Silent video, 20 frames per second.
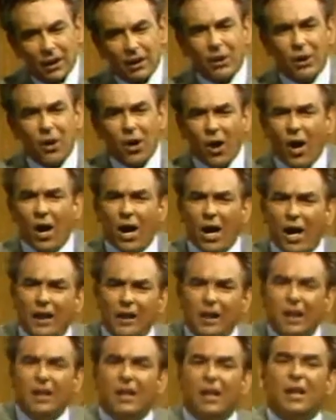
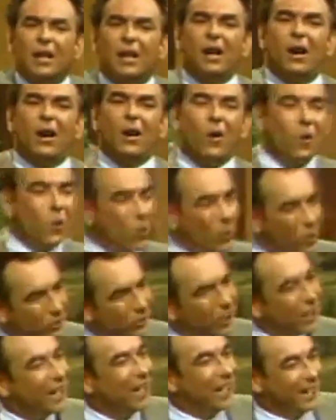God
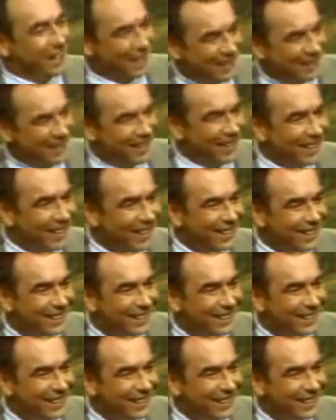ordained